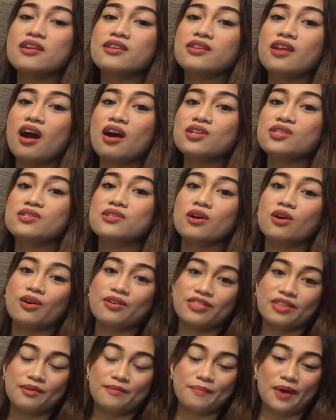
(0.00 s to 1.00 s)
not
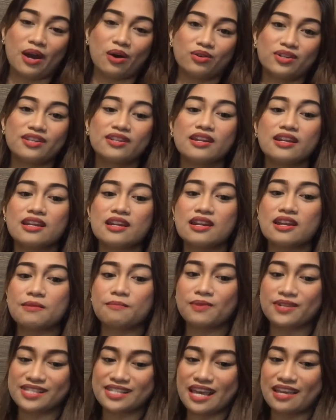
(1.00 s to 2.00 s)
on the amount
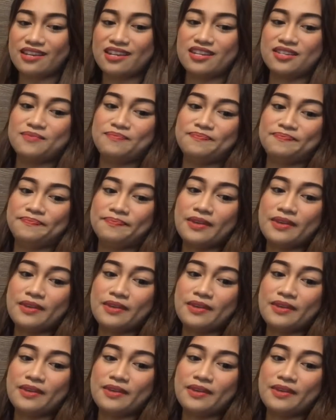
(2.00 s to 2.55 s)
presented.